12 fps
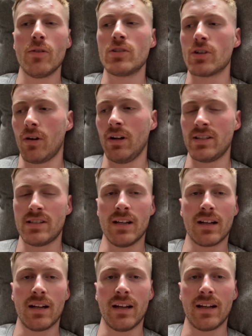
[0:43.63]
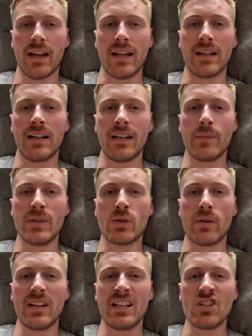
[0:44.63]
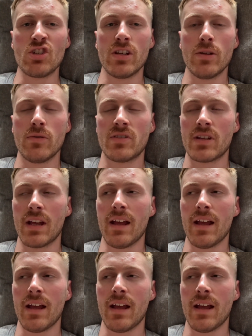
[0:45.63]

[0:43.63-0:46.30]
toilets that are cl getting clean between each use.